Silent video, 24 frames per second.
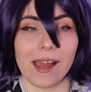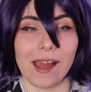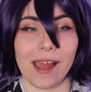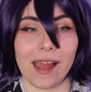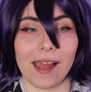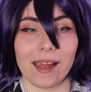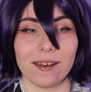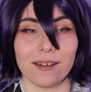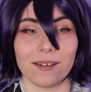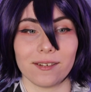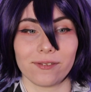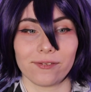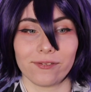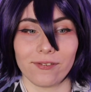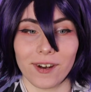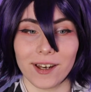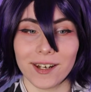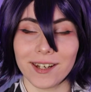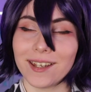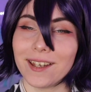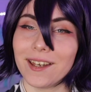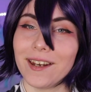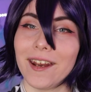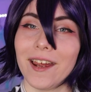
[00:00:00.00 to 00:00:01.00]
And
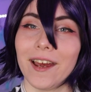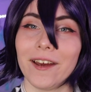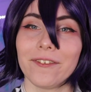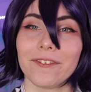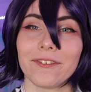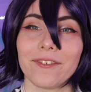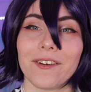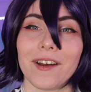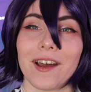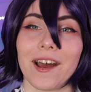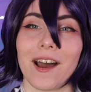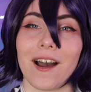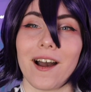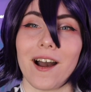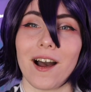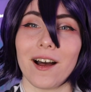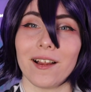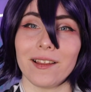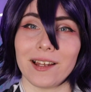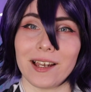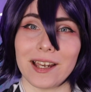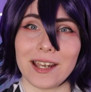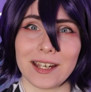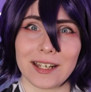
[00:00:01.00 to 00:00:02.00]
funny enough,
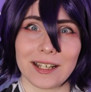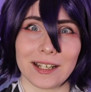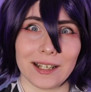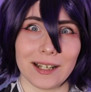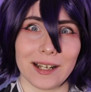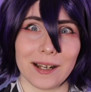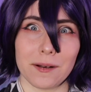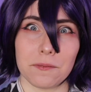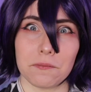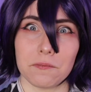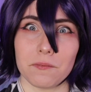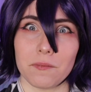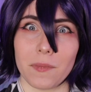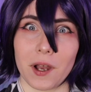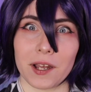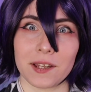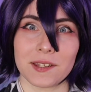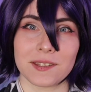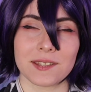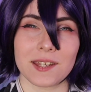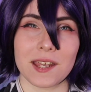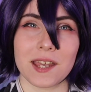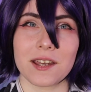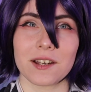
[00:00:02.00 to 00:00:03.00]
like,
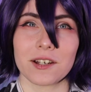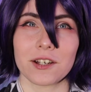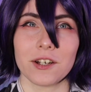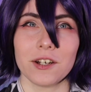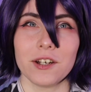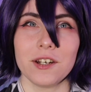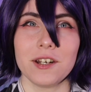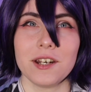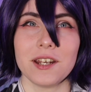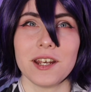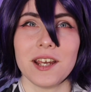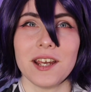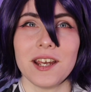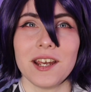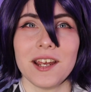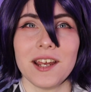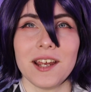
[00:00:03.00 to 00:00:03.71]
I'd say a good